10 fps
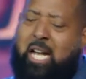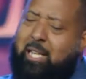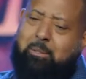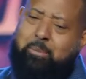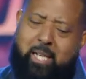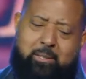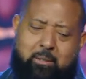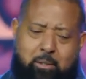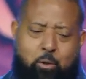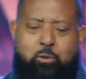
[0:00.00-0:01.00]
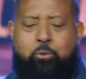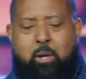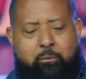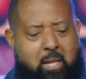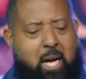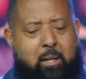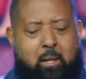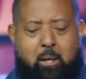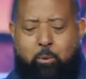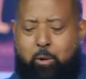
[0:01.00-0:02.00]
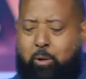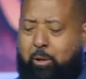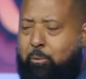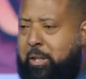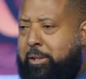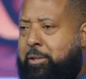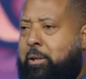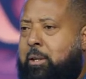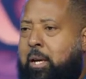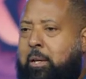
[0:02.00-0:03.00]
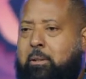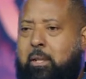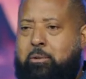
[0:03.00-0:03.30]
condemnation to those who have not went on and registered yet.